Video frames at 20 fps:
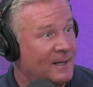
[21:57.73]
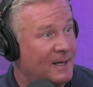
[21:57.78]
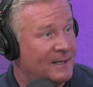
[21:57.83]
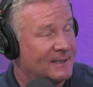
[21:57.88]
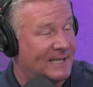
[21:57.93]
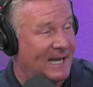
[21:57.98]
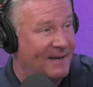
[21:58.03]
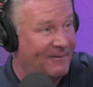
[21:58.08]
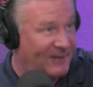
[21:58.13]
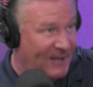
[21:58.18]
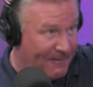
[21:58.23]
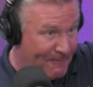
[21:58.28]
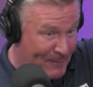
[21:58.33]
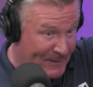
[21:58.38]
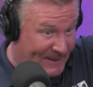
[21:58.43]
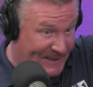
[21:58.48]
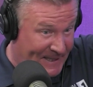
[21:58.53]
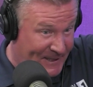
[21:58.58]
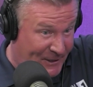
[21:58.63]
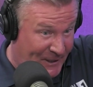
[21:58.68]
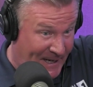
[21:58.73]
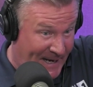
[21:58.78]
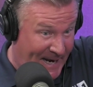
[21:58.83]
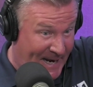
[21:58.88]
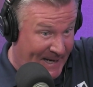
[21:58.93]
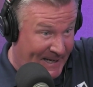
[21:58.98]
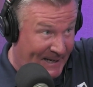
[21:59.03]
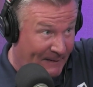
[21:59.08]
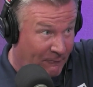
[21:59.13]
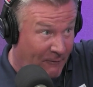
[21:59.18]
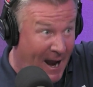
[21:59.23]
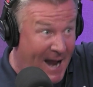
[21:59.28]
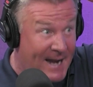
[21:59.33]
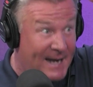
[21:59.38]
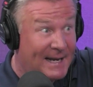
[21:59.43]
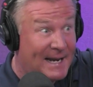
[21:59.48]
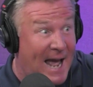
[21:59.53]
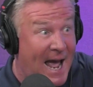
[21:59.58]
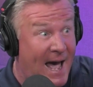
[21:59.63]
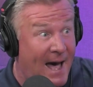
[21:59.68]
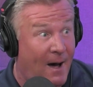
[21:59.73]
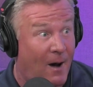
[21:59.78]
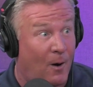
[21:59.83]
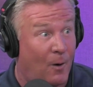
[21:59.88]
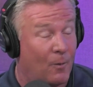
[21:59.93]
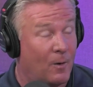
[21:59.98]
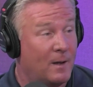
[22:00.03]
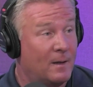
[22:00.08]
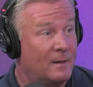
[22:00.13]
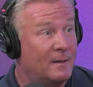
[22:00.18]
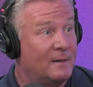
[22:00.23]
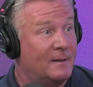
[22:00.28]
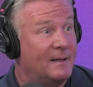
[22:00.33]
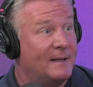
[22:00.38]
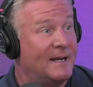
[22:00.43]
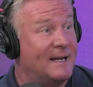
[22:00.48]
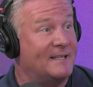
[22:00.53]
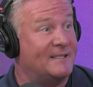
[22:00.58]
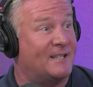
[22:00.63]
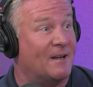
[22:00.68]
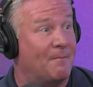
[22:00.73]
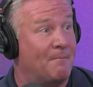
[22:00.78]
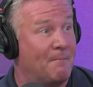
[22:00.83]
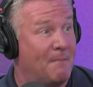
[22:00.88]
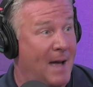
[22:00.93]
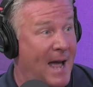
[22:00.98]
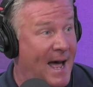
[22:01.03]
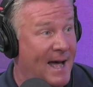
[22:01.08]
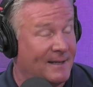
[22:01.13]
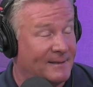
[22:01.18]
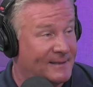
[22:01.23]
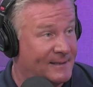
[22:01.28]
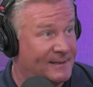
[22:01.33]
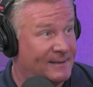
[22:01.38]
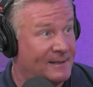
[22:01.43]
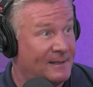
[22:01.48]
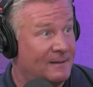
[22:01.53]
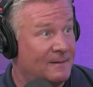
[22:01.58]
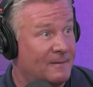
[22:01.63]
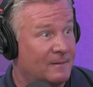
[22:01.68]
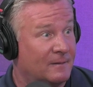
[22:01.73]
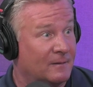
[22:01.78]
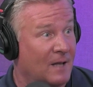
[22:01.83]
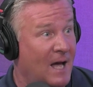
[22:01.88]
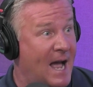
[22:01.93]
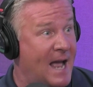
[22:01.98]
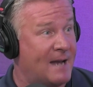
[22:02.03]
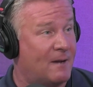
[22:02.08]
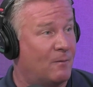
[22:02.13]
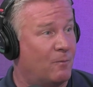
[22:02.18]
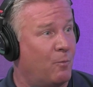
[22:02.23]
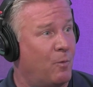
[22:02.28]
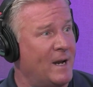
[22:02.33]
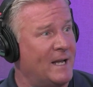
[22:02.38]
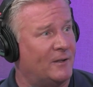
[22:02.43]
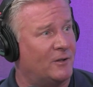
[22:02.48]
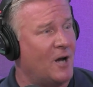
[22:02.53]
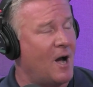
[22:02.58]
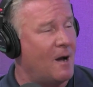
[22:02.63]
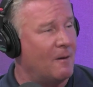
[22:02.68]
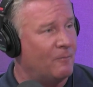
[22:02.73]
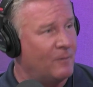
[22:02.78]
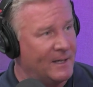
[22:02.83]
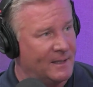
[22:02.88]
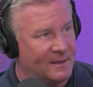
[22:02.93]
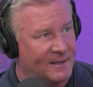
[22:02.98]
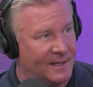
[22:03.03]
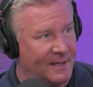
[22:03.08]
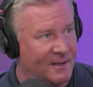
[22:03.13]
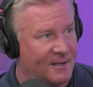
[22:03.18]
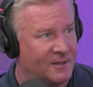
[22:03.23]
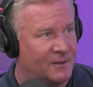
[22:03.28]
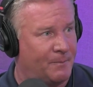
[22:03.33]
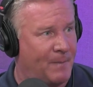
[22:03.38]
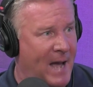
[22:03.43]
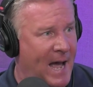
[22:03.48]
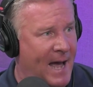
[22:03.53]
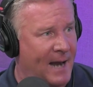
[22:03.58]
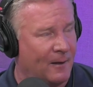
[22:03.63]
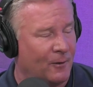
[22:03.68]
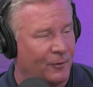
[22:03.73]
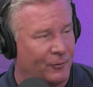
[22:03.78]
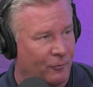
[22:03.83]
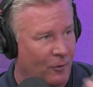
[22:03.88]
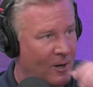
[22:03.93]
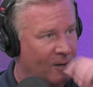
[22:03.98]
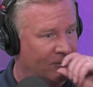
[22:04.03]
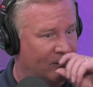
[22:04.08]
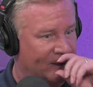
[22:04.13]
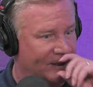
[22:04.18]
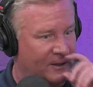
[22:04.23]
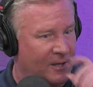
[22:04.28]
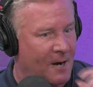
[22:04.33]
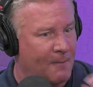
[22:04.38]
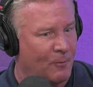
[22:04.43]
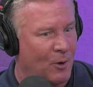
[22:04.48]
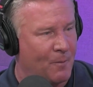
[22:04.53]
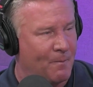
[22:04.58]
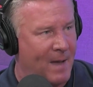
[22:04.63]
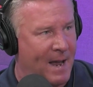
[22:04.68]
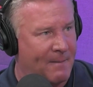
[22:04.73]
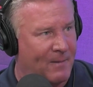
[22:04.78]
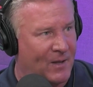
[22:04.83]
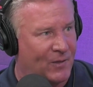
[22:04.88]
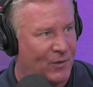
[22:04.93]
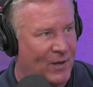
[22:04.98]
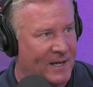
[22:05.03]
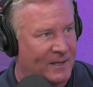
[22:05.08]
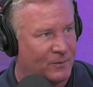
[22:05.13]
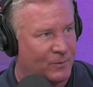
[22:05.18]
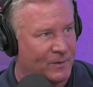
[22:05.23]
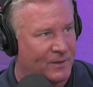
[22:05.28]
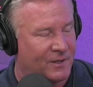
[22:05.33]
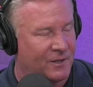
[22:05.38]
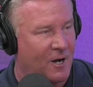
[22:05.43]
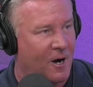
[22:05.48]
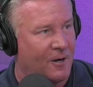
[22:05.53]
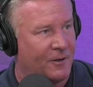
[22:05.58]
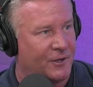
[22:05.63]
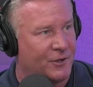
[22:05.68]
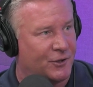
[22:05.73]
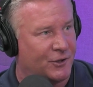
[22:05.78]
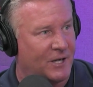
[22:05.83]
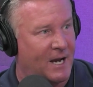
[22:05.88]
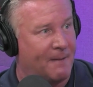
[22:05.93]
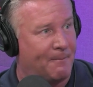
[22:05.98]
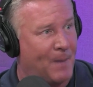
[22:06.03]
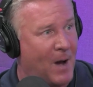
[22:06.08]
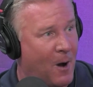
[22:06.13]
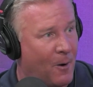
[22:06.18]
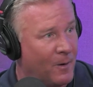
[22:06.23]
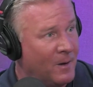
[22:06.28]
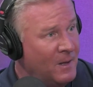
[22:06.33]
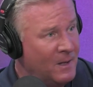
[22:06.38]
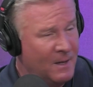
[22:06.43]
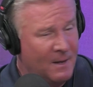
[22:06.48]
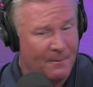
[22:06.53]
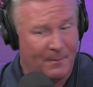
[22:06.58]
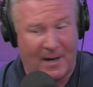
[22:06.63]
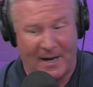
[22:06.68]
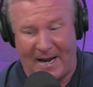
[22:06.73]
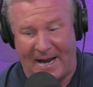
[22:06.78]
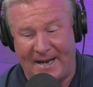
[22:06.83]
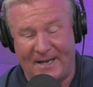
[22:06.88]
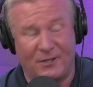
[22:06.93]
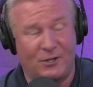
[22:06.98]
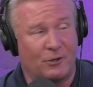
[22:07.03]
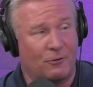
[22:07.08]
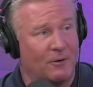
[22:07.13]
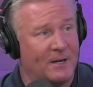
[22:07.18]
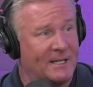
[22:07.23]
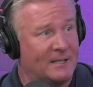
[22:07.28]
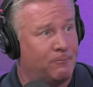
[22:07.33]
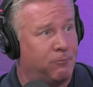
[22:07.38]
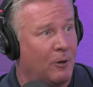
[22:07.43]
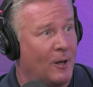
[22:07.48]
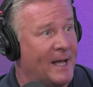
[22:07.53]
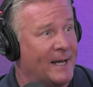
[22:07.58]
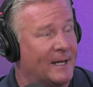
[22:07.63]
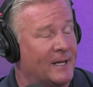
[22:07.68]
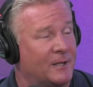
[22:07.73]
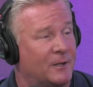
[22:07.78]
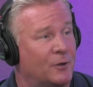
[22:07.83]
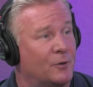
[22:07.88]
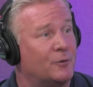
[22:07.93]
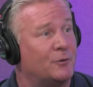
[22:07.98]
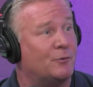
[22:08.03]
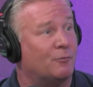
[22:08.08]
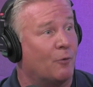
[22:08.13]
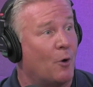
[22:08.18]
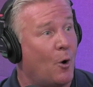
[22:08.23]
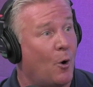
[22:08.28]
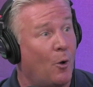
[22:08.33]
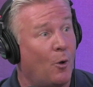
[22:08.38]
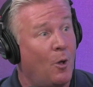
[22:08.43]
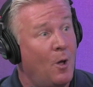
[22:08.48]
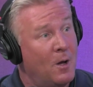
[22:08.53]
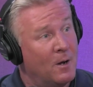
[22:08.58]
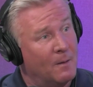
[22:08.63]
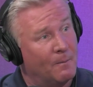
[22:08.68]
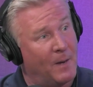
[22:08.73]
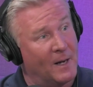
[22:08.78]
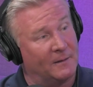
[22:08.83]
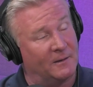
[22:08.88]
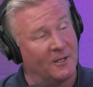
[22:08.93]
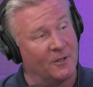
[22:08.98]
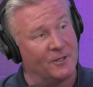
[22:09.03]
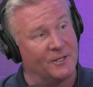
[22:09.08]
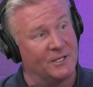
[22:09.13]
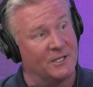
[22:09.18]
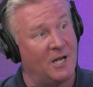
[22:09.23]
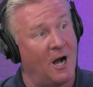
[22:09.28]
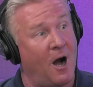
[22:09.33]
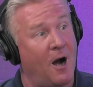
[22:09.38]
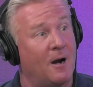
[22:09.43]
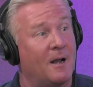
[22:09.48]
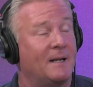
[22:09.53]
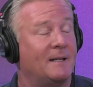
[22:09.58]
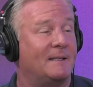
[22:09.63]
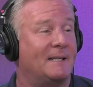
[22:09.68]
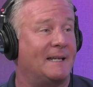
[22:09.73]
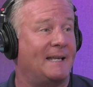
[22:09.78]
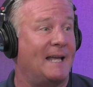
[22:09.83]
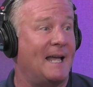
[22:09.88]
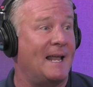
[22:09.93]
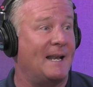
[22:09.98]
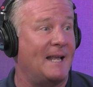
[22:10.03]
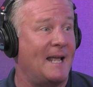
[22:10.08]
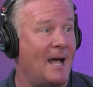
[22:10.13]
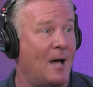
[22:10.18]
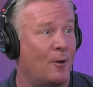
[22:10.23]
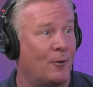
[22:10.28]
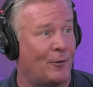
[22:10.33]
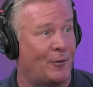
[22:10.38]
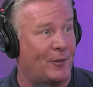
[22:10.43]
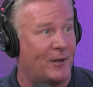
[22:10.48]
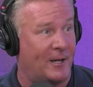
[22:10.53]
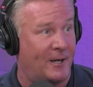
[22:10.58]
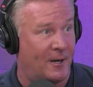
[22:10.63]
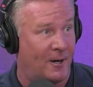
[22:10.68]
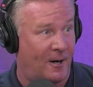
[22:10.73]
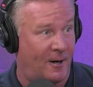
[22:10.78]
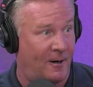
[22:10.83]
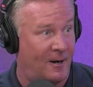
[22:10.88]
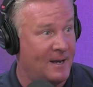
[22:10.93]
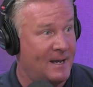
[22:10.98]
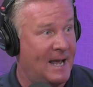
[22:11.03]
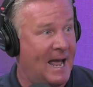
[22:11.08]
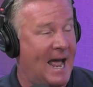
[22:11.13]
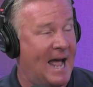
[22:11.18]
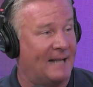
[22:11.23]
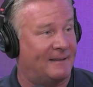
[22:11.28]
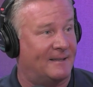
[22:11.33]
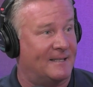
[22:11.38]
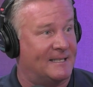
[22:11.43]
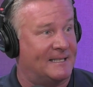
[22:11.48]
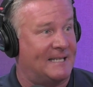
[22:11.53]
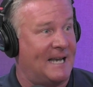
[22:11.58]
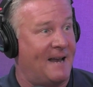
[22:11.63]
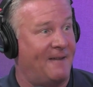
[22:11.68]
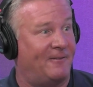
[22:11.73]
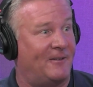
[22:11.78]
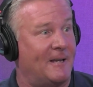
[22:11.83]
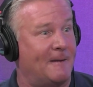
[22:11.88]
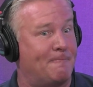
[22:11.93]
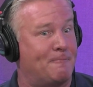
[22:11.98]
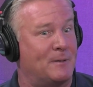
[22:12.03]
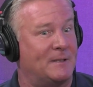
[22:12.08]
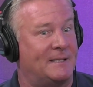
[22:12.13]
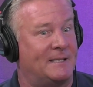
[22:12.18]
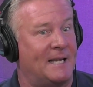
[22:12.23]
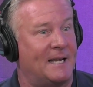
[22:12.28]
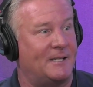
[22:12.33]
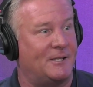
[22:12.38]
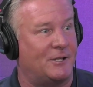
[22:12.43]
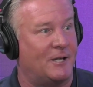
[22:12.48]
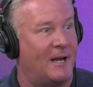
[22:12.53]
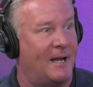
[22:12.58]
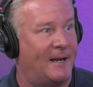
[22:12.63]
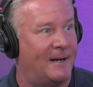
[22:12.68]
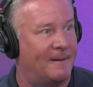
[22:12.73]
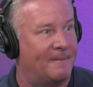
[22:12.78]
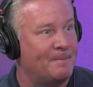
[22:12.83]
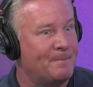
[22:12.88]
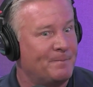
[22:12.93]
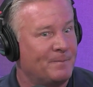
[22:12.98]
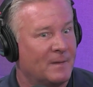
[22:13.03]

Safety position, Andy, right now is a mess. Like, we thought we'd see this battle throughout the summer. Maybe things would start to shape out. But injuries playing a huge role, but they're starting to get healthier at the safety position.